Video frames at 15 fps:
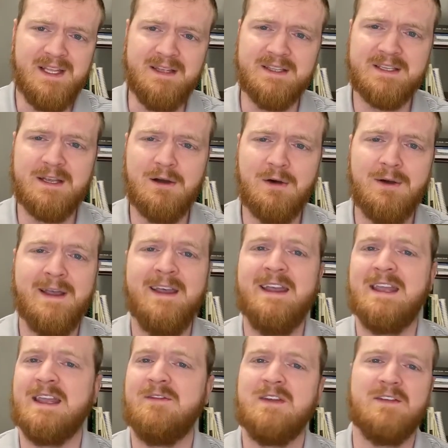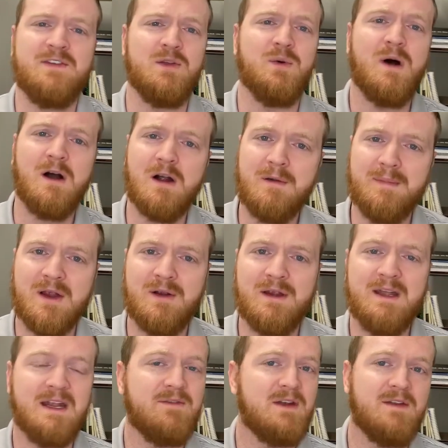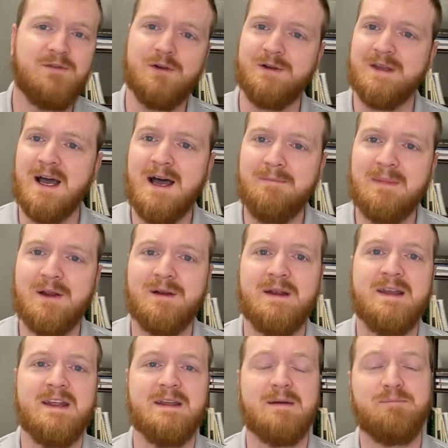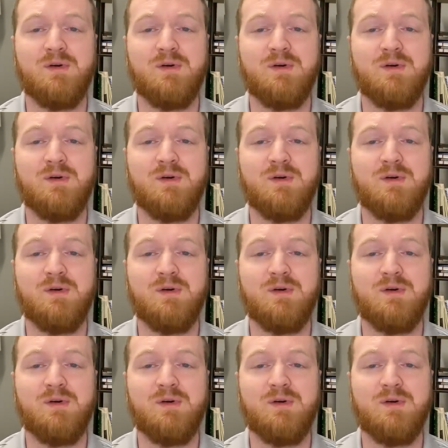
So even if you are married, even if you're not married,